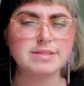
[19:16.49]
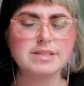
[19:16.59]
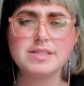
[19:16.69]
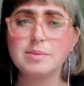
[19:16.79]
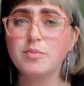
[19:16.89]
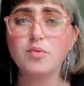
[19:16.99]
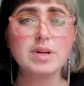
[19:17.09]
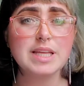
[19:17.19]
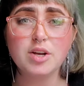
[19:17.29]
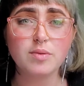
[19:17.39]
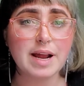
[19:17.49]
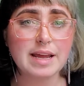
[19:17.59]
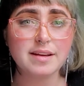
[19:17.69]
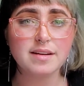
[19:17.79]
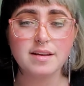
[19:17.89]
There's some really
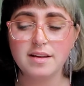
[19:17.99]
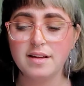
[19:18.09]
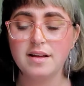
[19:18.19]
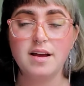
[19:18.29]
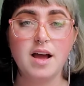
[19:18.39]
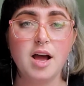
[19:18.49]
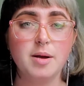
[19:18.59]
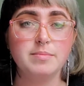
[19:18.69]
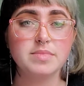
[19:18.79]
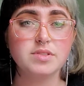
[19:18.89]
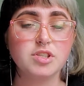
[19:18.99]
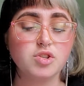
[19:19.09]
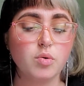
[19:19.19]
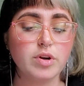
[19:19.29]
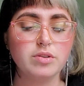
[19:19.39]
great
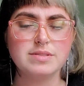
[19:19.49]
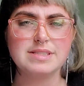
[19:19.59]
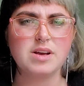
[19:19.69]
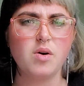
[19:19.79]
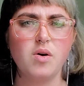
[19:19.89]
tutorials,